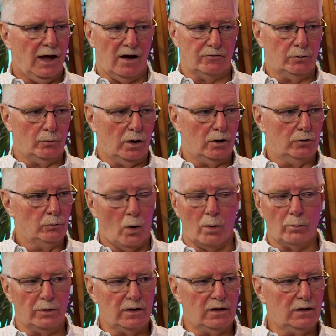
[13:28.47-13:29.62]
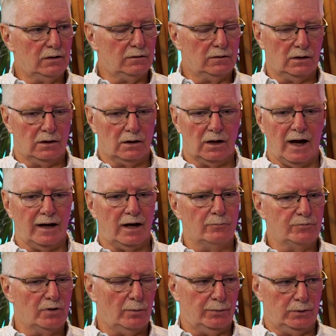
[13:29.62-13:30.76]
everywhere. Normally, the guy
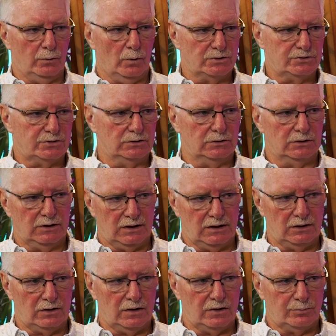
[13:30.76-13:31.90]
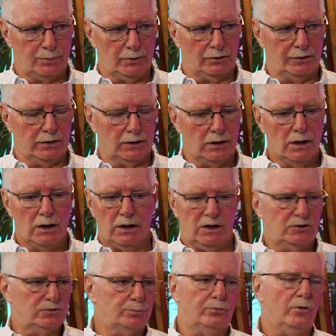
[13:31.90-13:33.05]
comes up and he wants to get into this building,
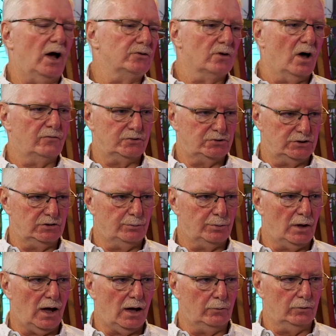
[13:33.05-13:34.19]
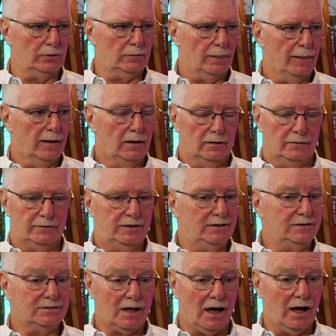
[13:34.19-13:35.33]
he just pries off a sheet of plywood.
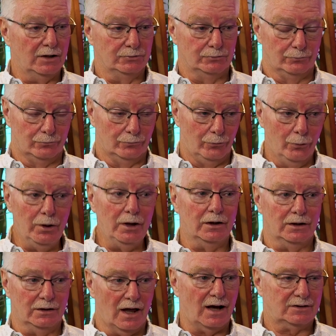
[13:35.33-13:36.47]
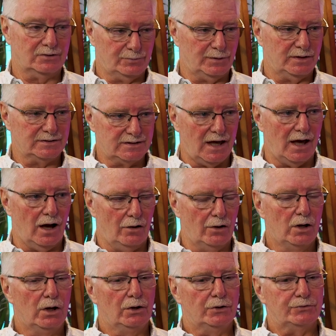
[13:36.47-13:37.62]
These guys really locked this place
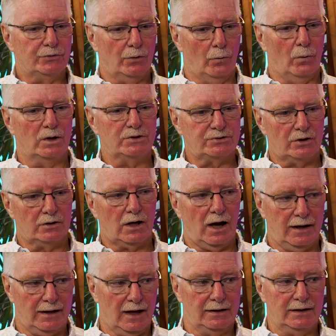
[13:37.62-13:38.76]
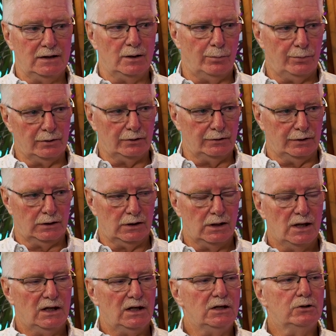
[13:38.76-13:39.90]
down. So once our guy got in the building,
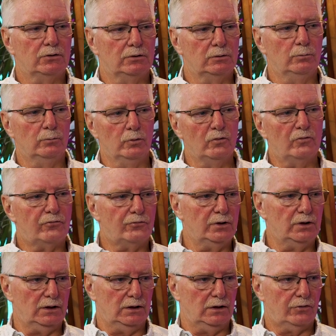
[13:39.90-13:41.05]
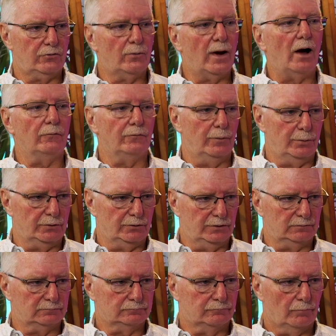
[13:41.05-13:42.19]
he couldn't move freely throughout the
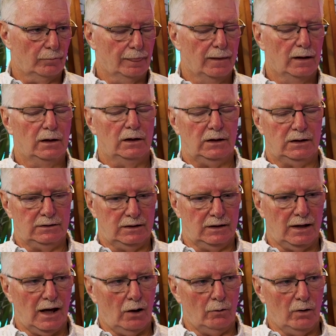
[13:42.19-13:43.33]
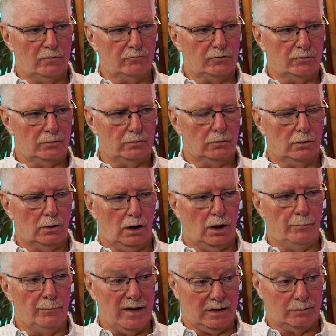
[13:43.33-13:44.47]
building. He did, however,
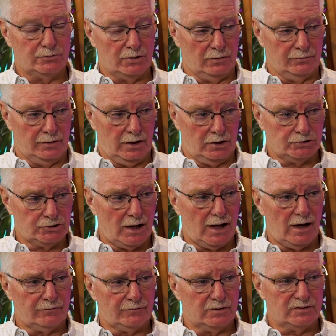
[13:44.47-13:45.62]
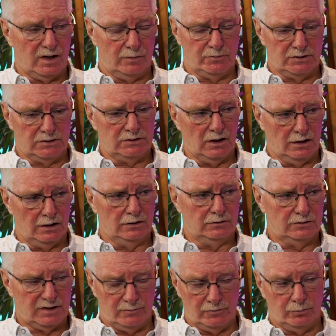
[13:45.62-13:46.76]
make himself an air shaft, the same
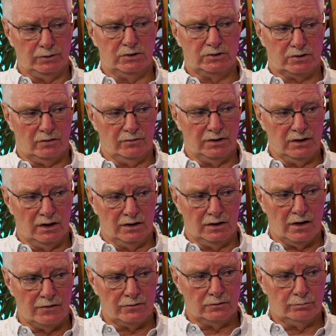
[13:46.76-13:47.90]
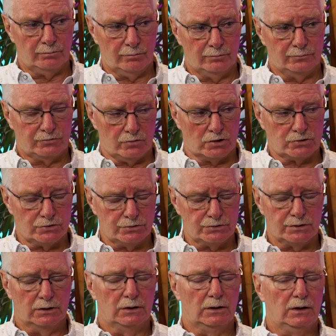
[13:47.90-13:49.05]
as we discovered he'd done in other
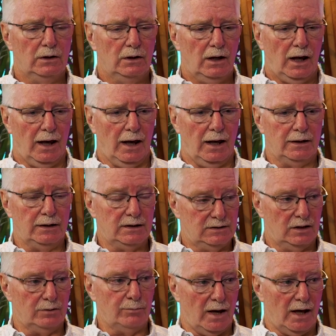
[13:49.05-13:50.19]
structures. And he did